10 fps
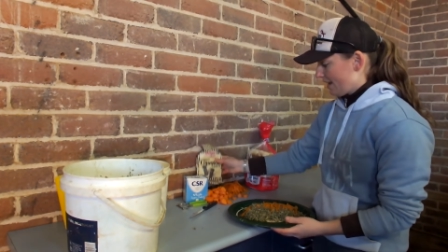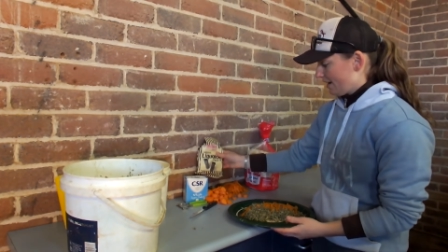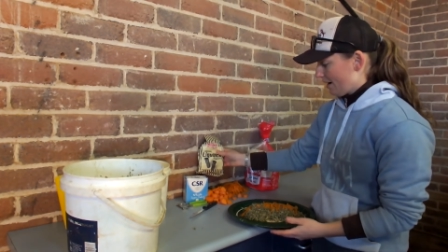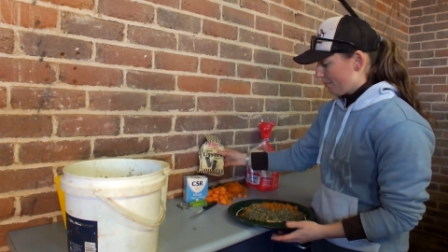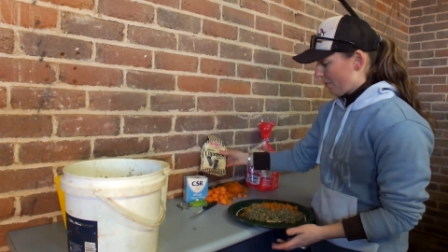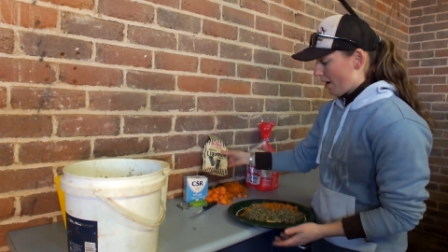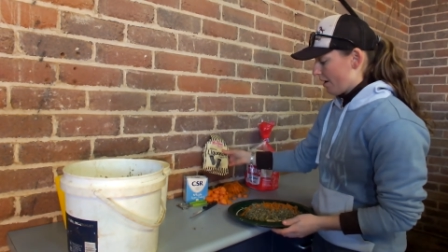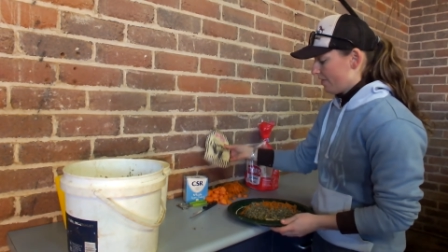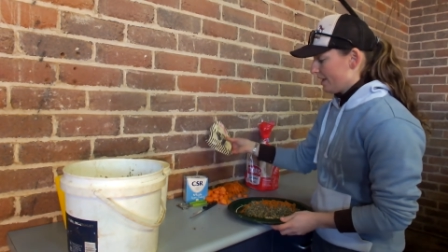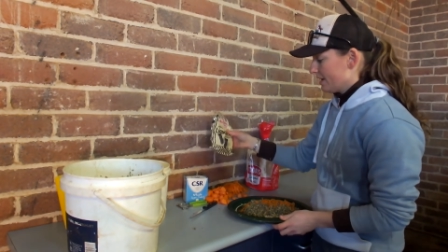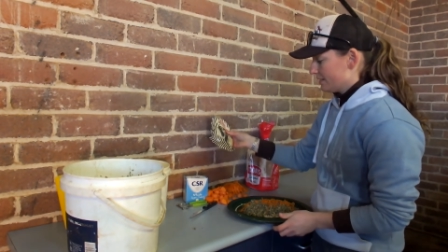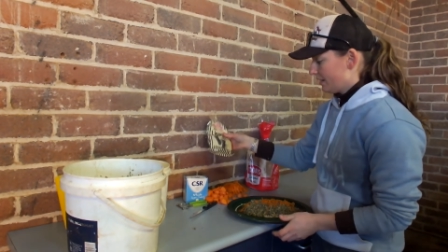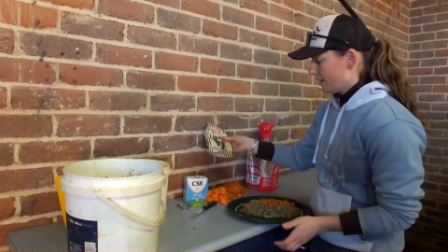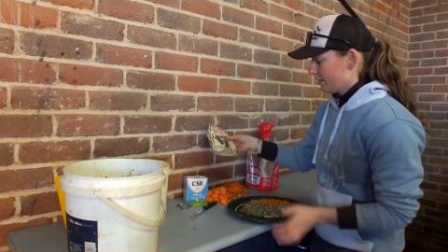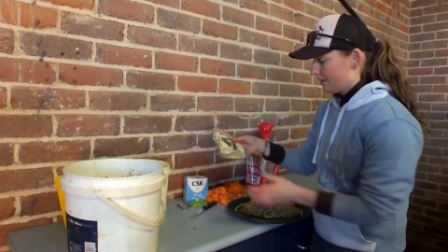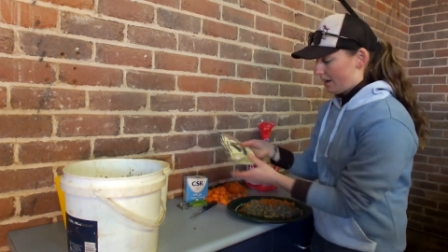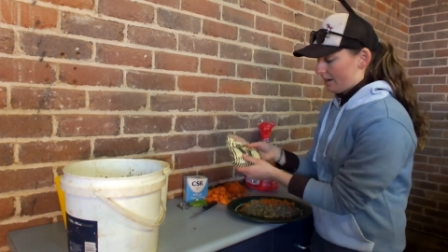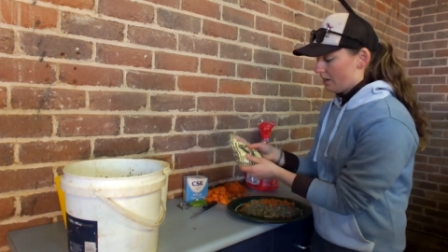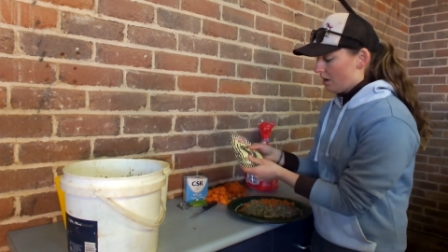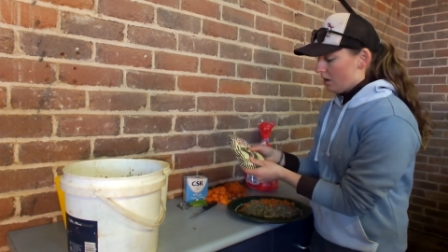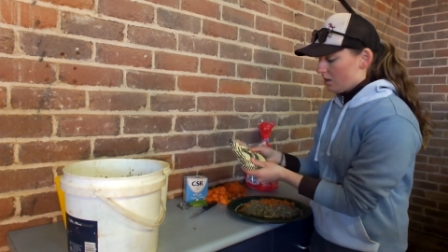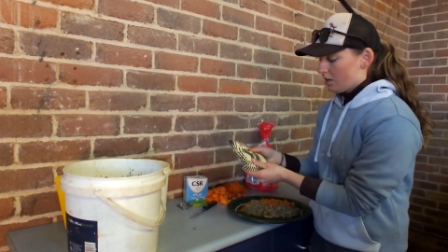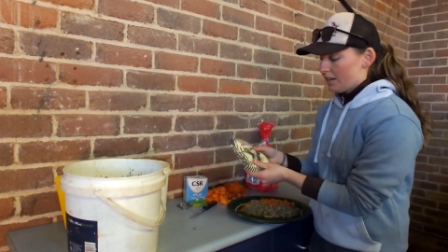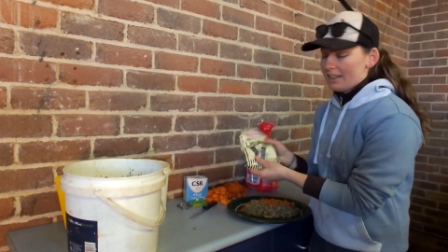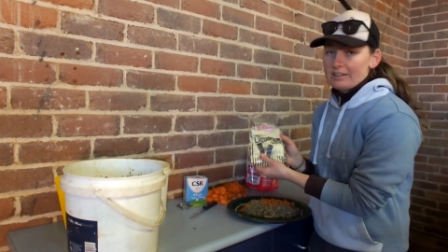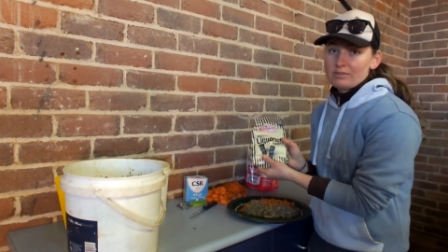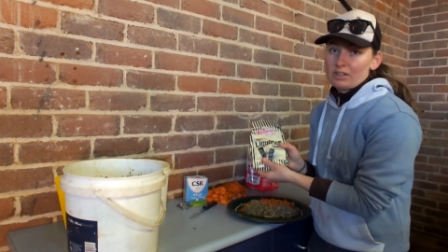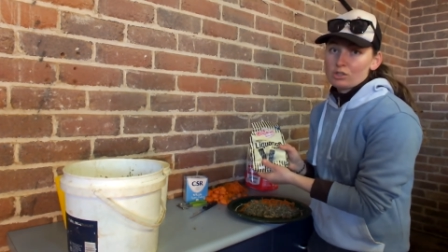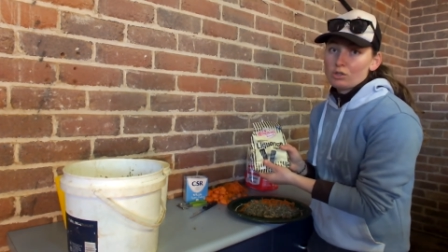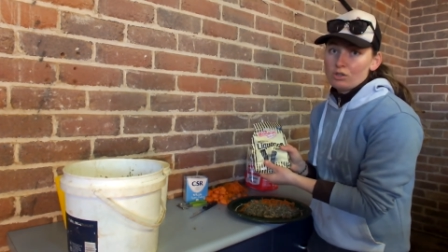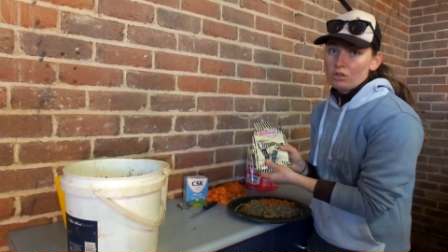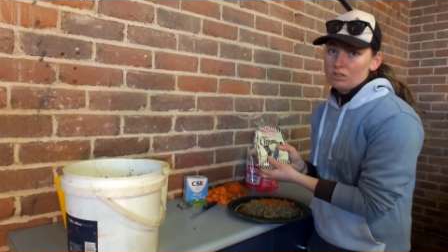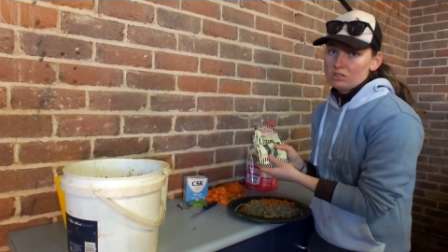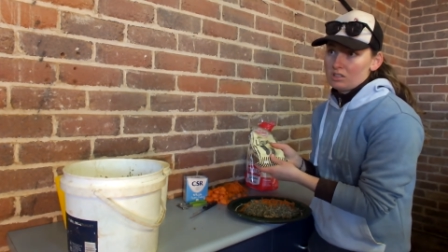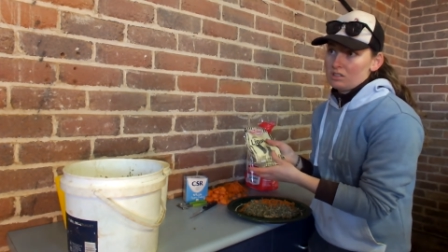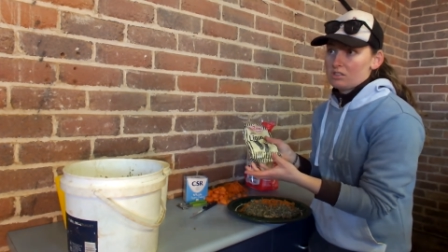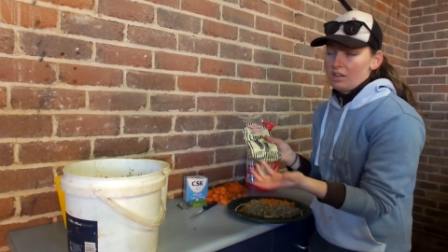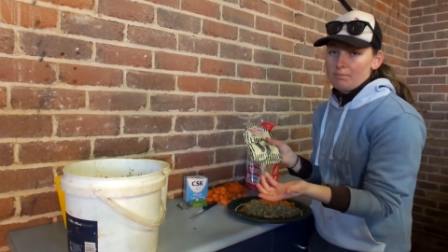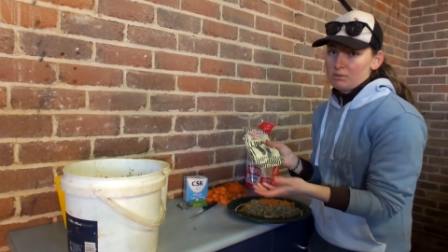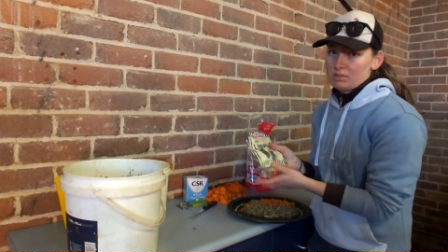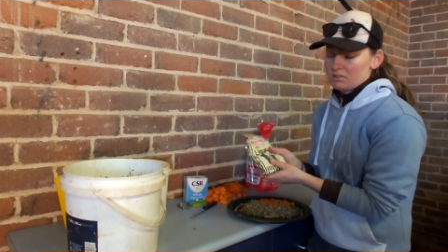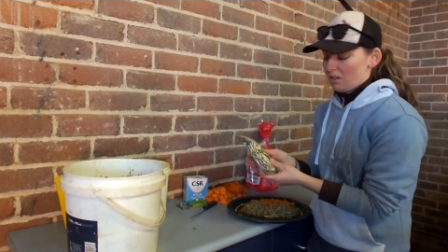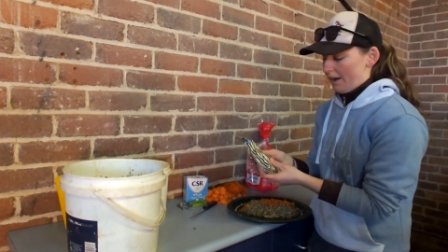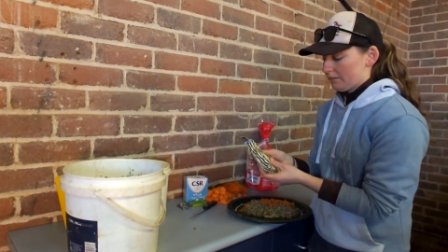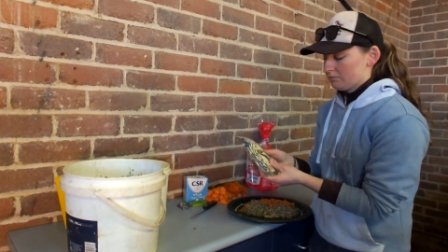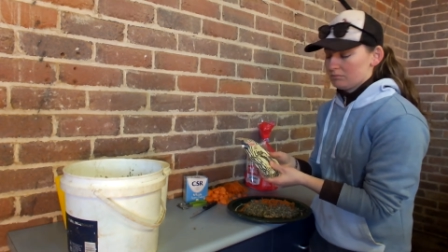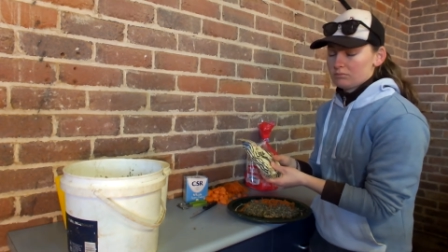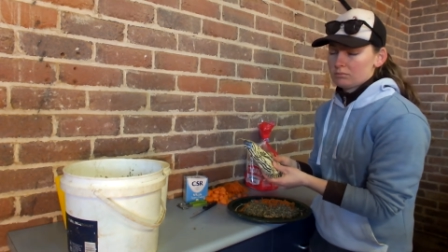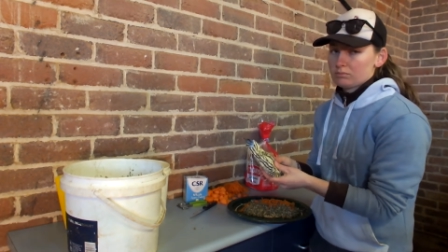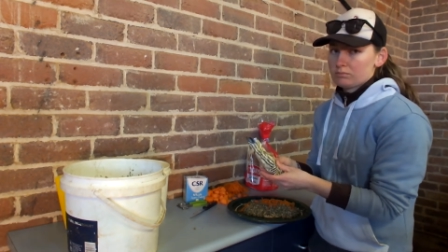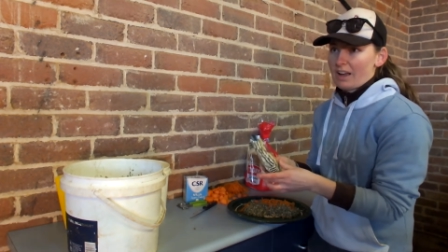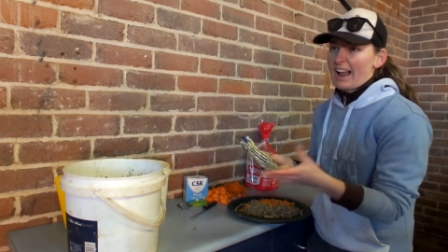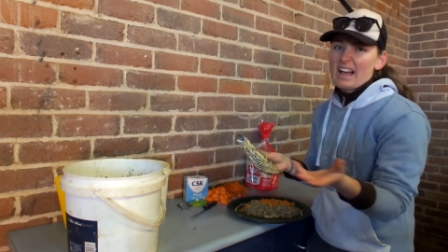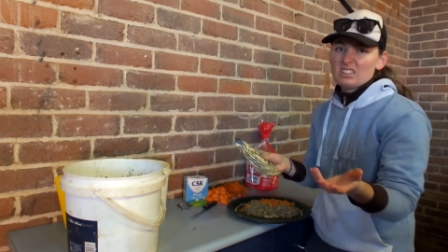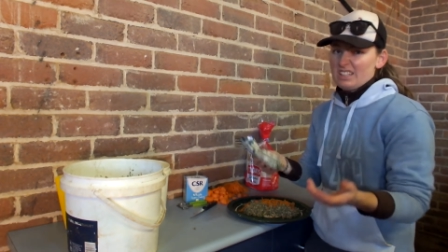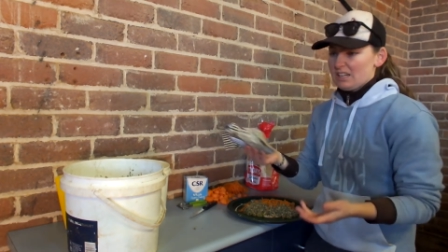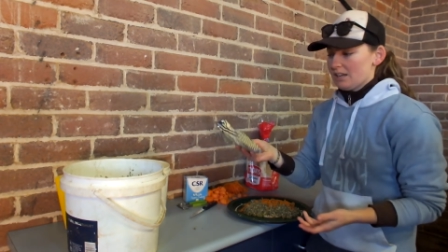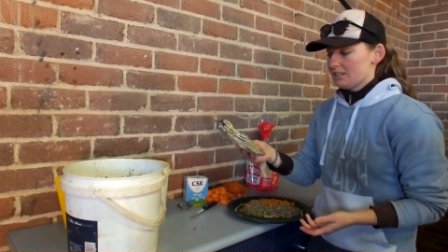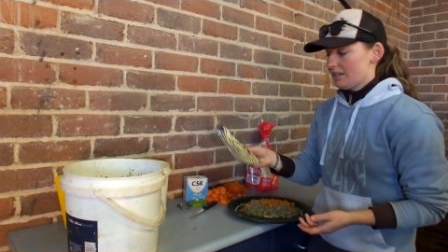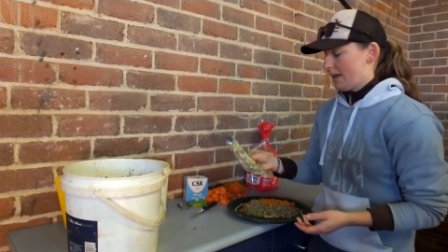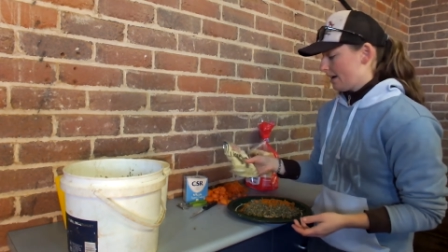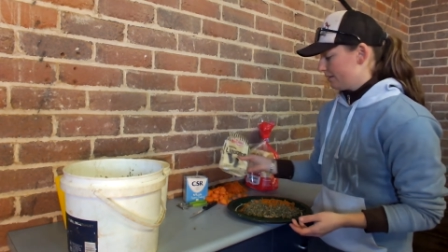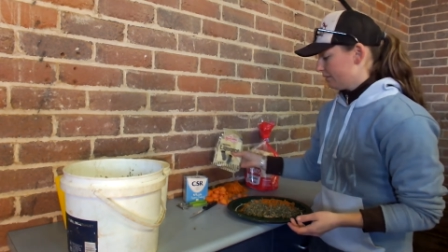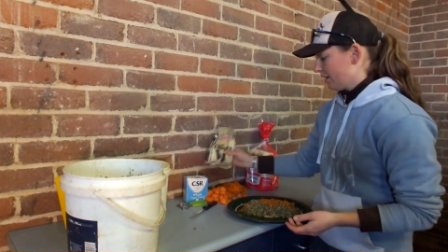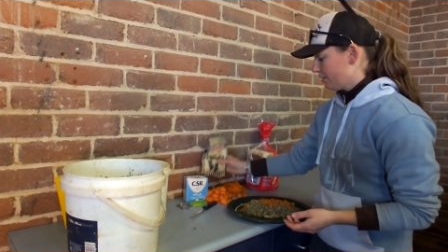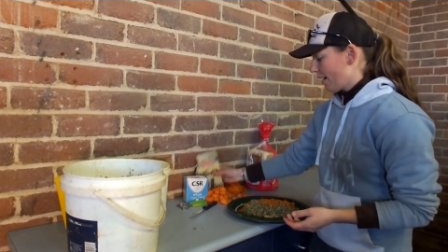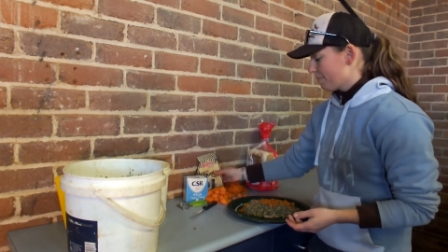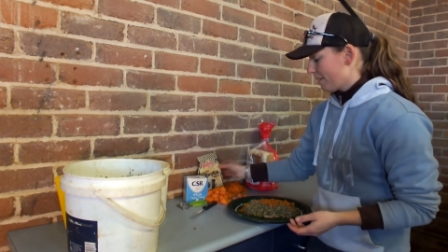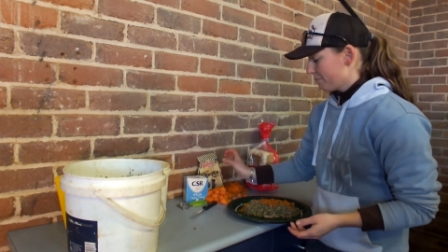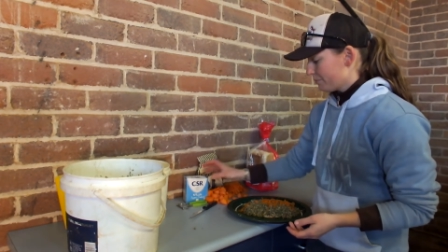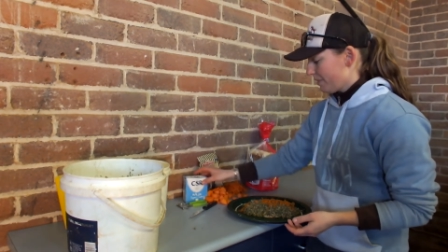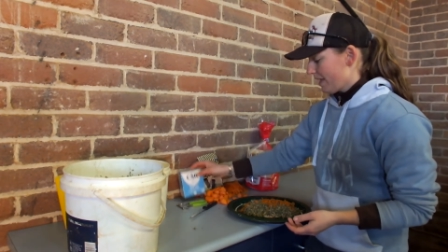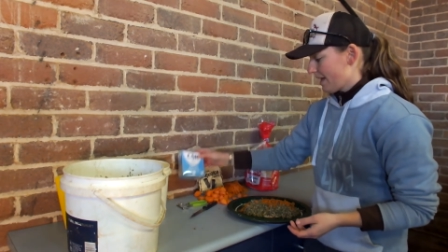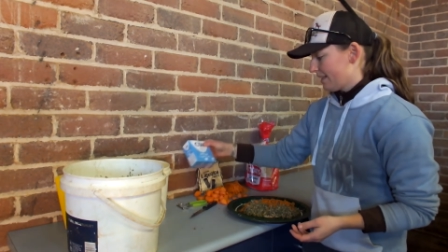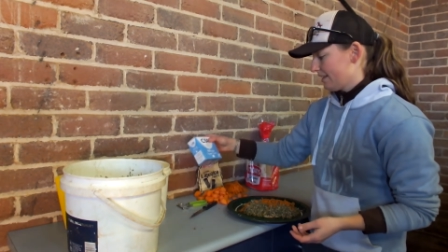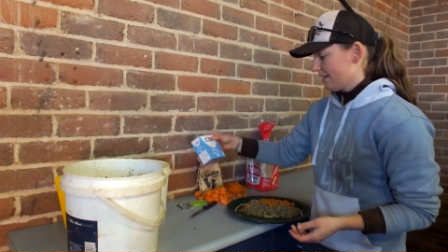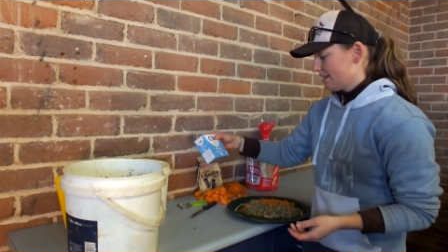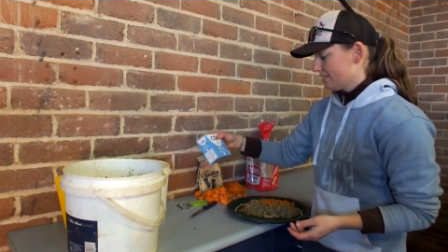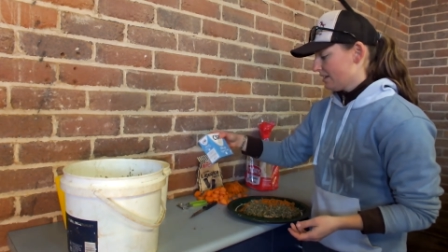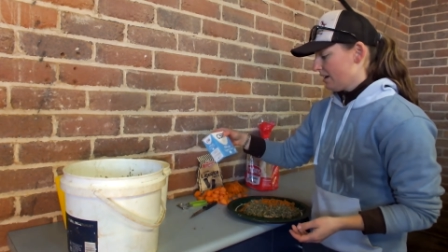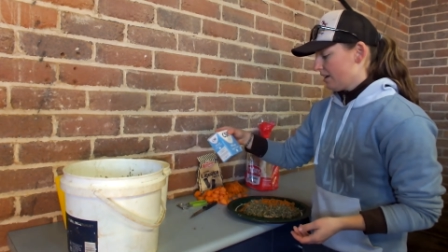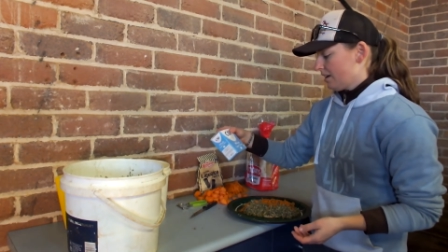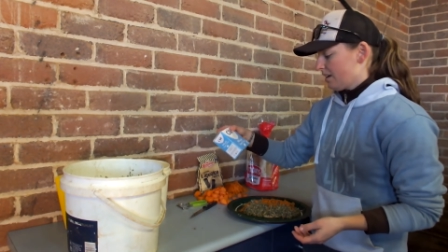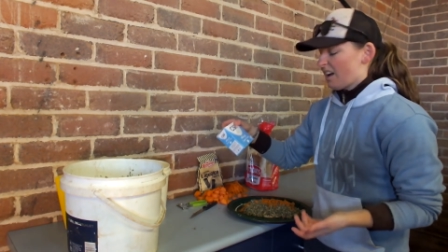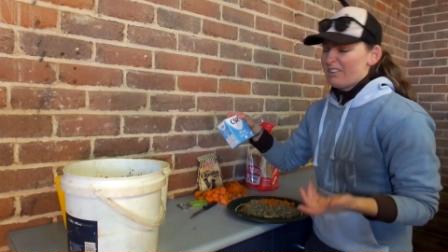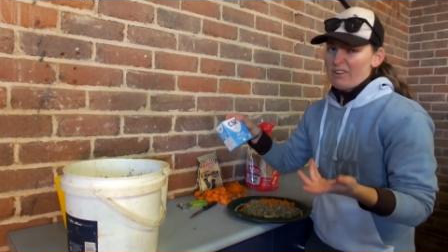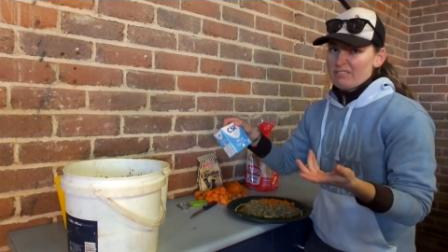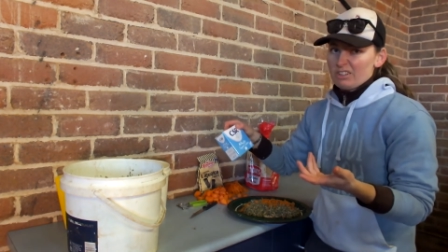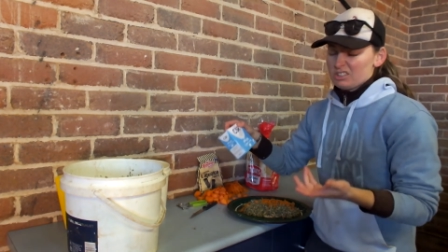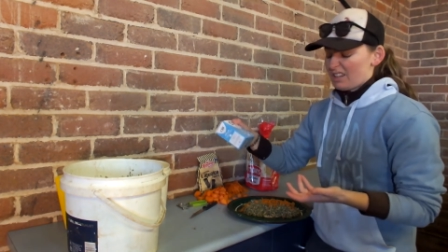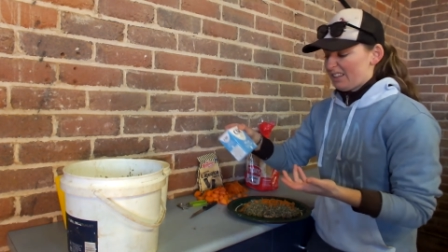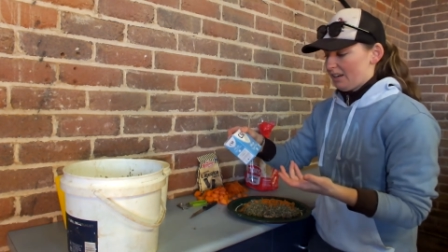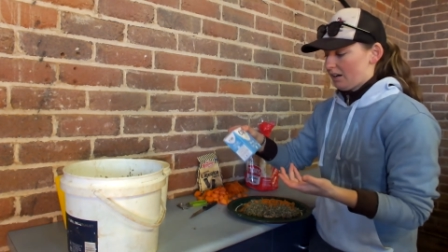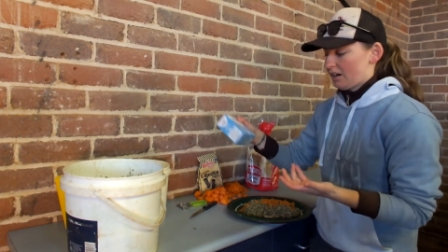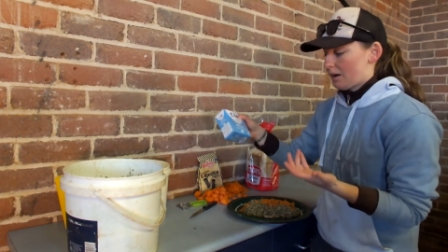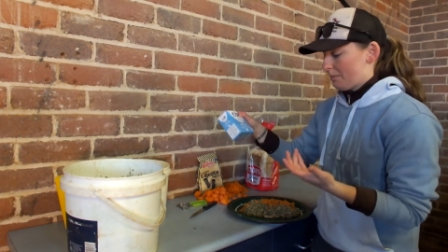And these, like, you can get these for like $2 at the cheapest, like, like Aldi in town. I grabbed them from there, and then these under $5 I think. I can't